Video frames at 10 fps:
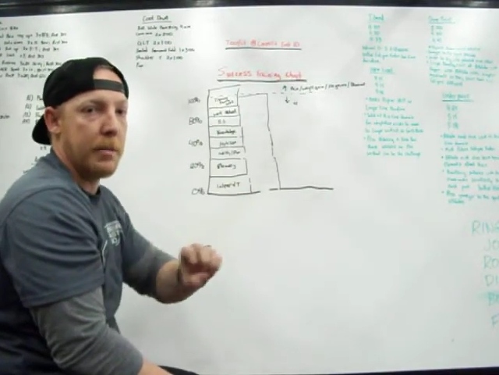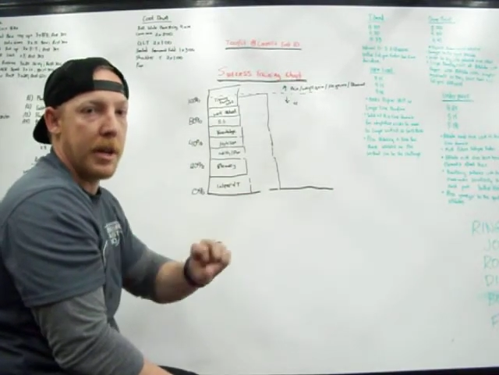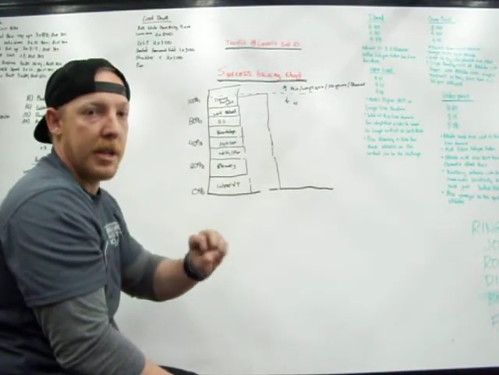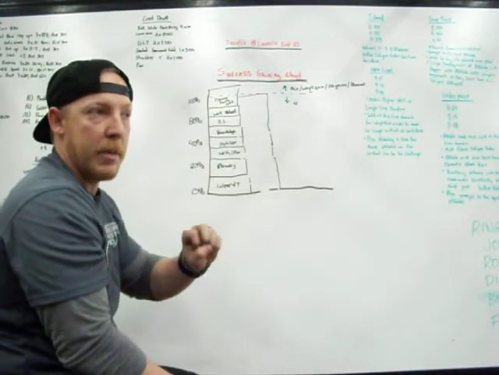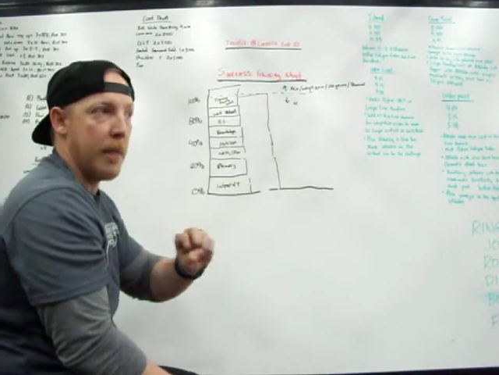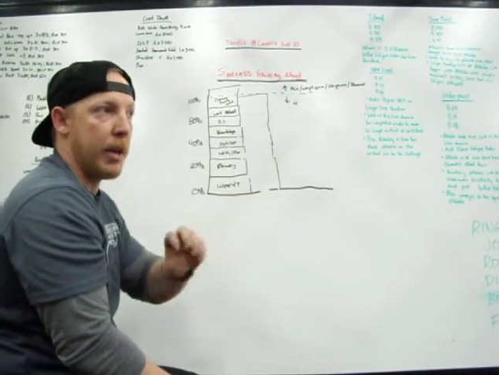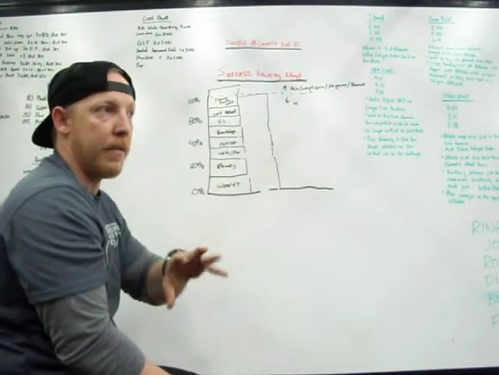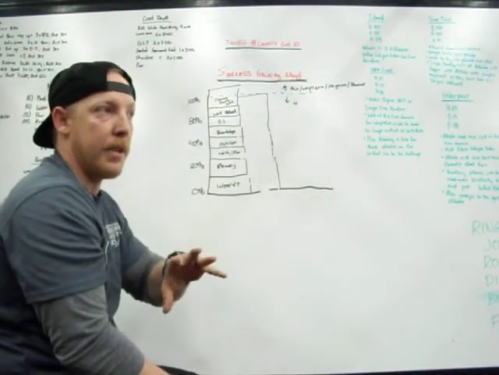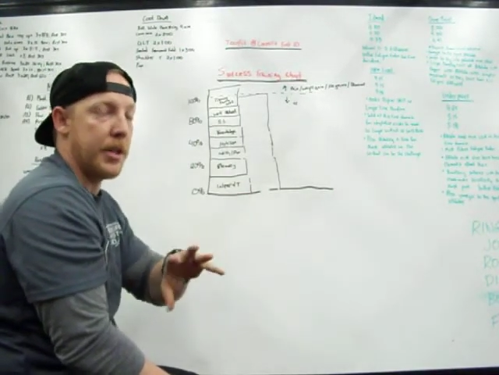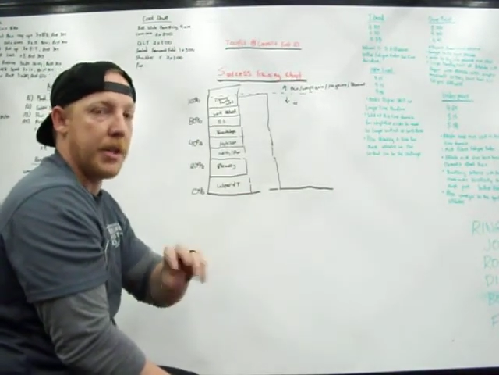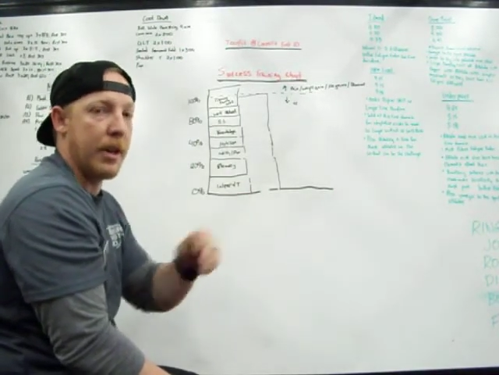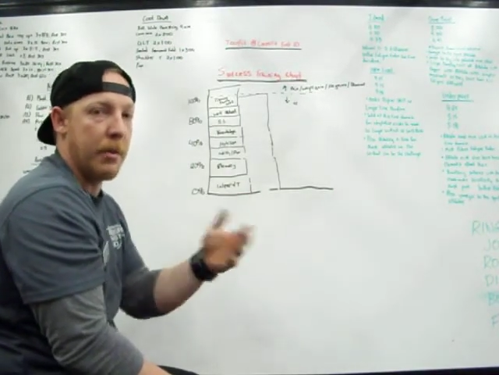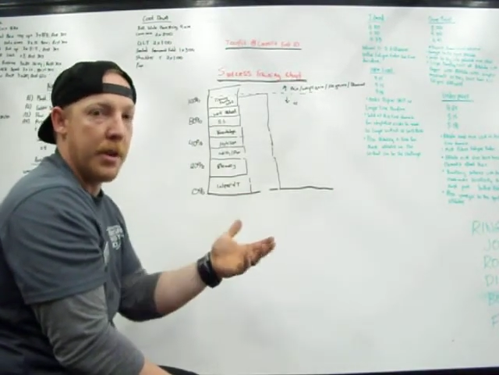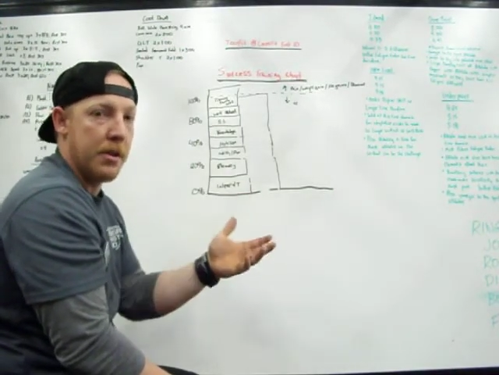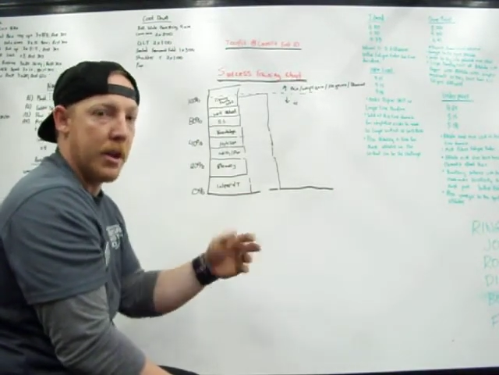because it might be a fuzzy
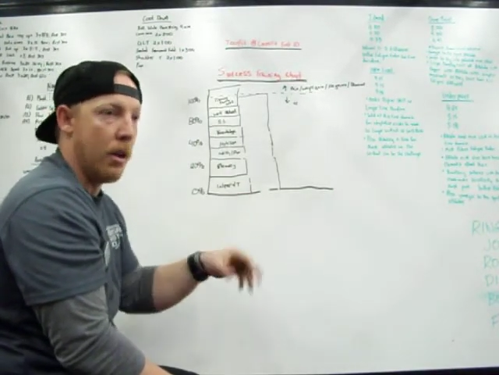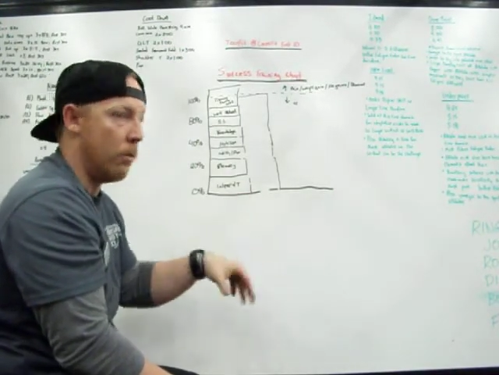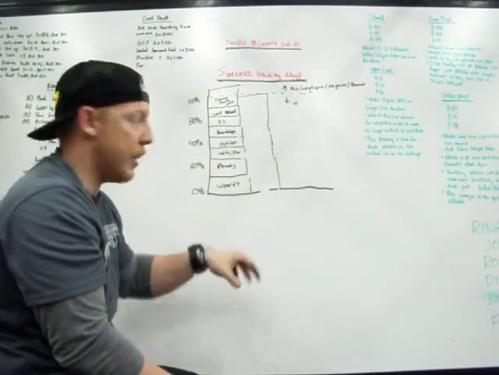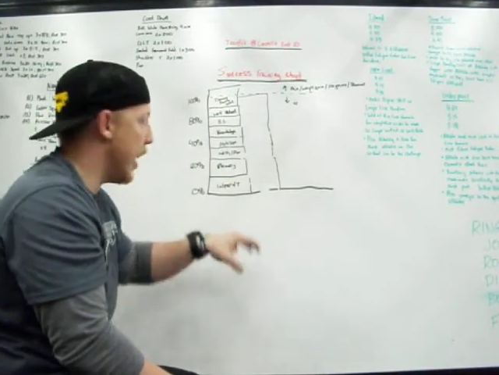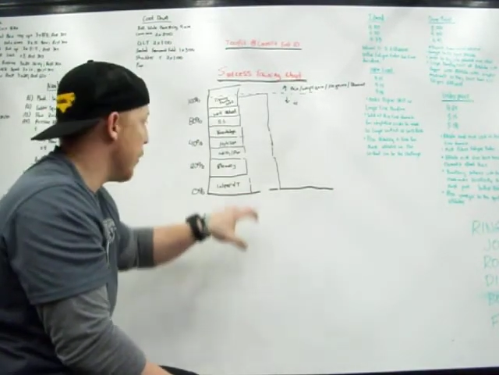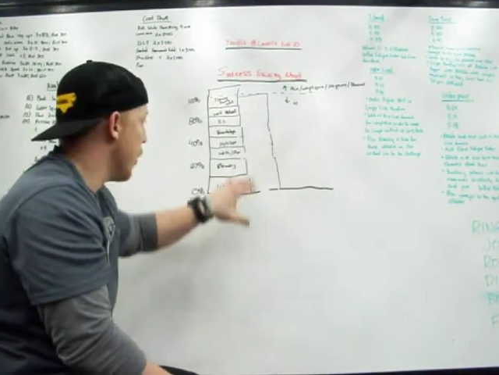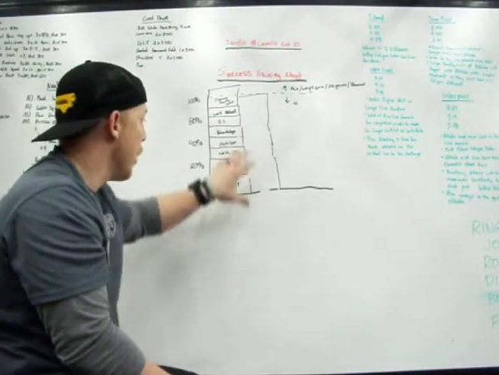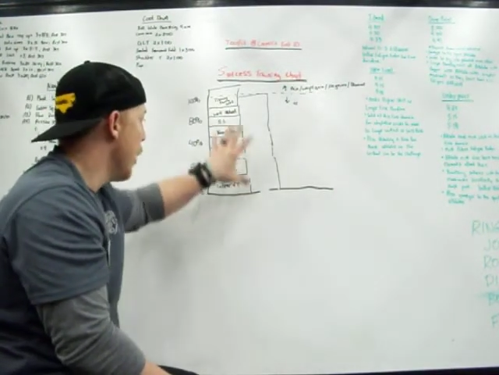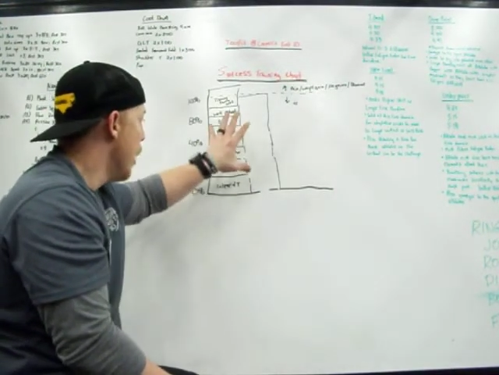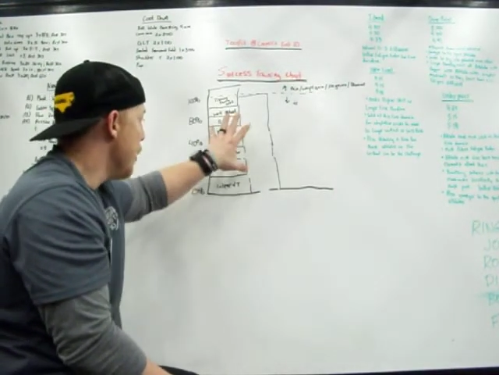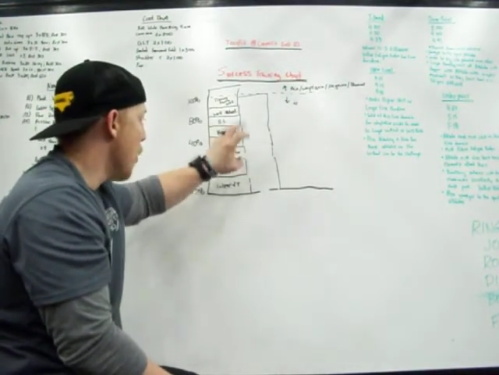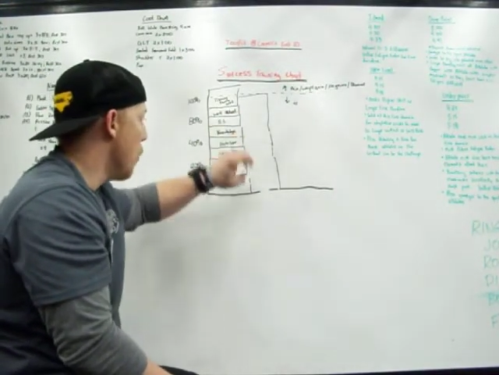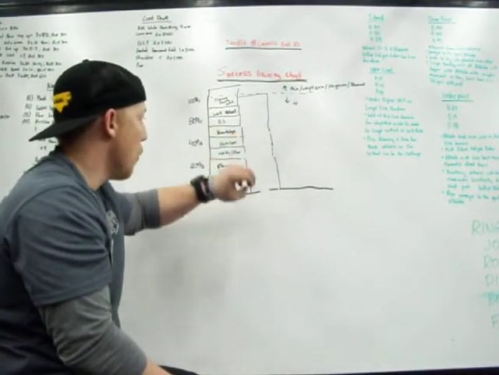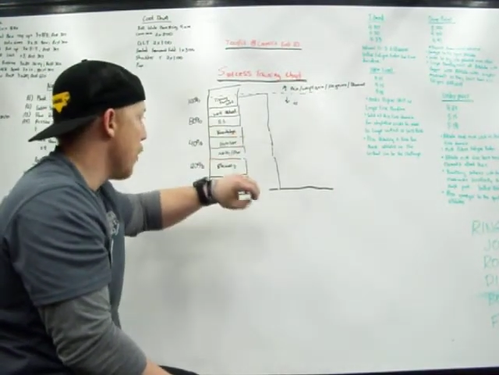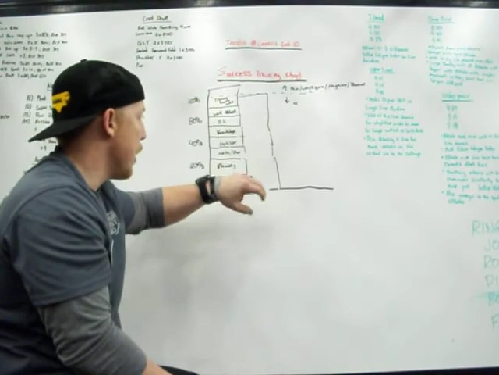screen, we're using an old camera, don't
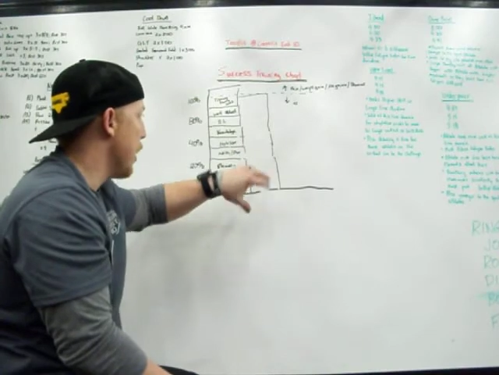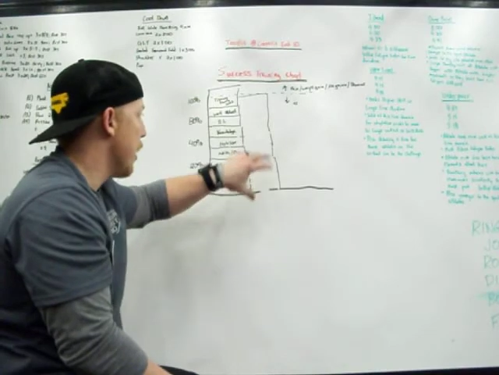worry.